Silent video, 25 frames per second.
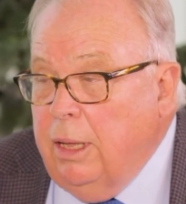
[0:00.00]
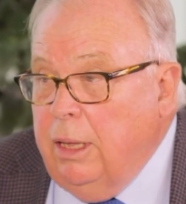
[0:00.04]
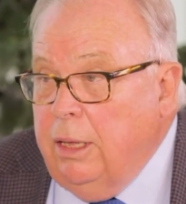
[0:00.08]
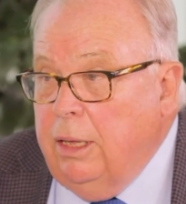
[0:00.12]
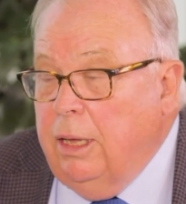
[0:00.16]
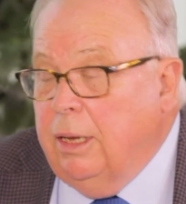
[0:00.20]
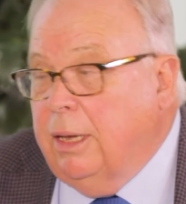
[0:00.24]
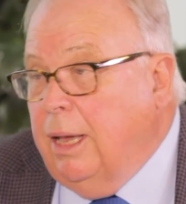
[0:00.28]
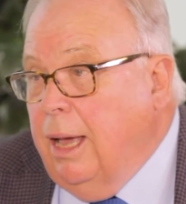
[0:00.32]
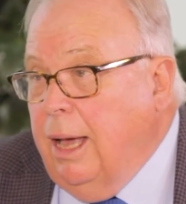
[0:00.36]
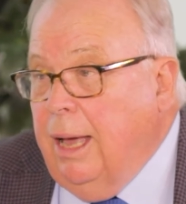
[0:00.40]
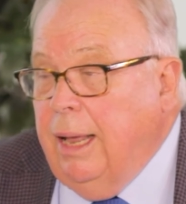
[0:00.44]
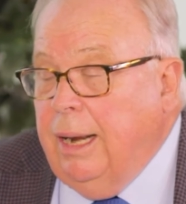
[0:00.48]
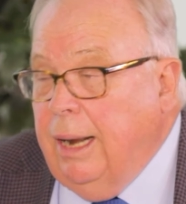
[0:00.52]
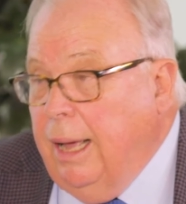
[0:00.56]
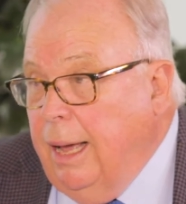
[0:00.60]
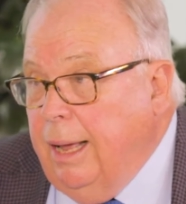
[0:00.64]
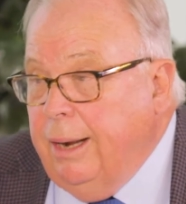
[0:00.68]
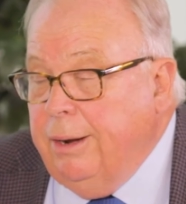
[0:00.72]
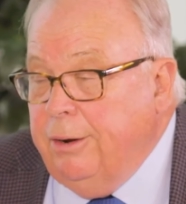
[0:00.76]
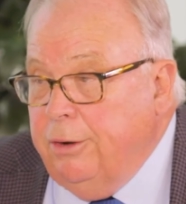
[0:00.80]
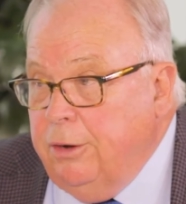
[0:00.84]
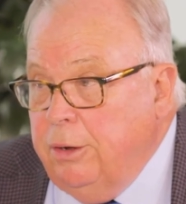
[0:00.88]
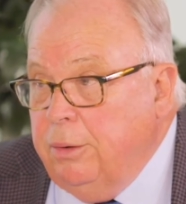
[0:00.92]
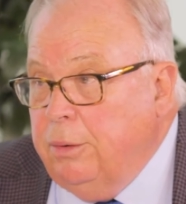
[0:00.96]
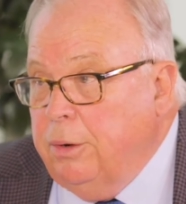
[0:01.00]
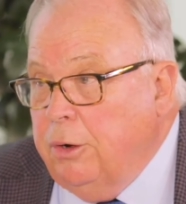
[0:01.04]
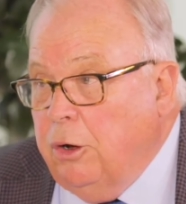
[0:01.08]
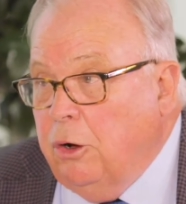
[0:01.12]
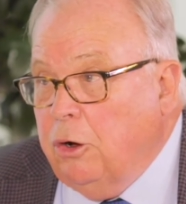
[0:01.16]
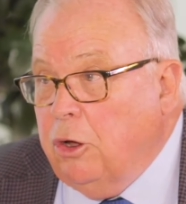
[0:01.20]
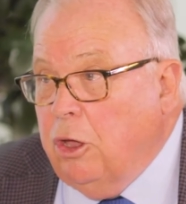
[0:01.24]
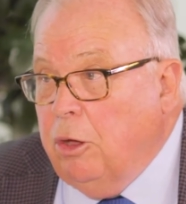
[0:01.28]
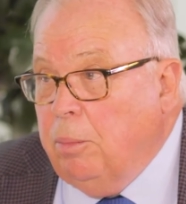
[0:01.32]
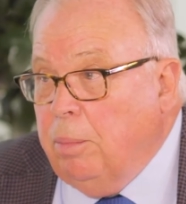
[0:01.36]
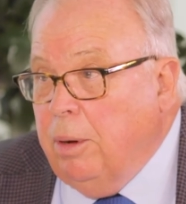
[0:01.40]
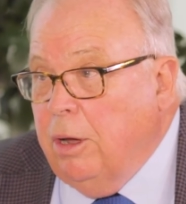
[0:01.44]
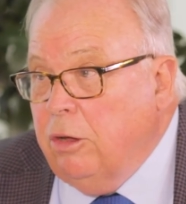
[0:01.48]
you can't undo an
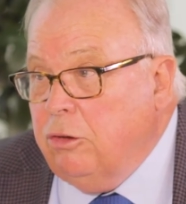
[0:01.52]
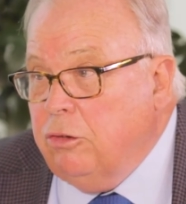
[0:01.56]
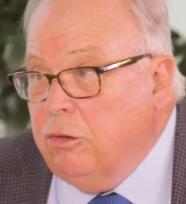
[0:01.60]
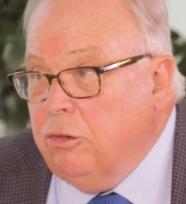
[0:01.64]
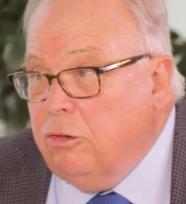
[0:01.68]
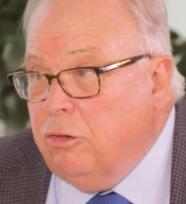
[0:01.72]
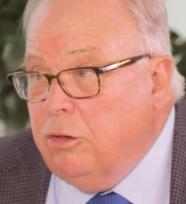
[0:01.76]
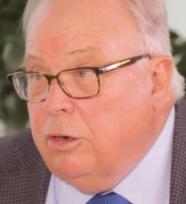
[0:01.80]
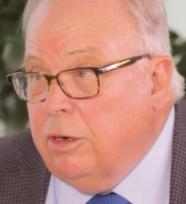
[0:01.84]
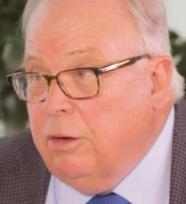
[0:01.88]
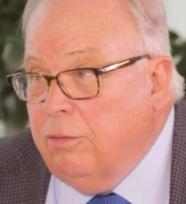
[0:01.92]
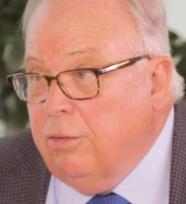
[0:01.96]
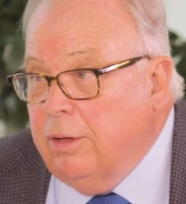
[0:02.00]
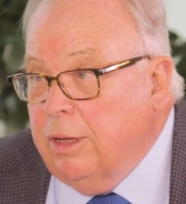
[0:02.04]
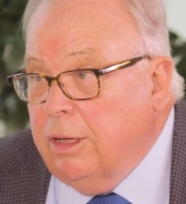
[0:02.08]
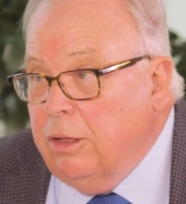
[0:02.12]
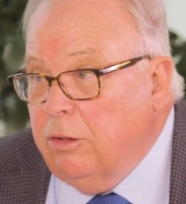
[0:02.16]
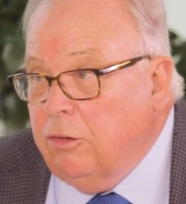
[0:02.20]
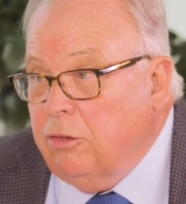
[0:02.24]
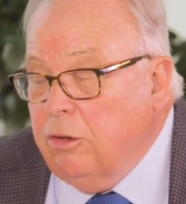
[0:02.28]
occupation certificate.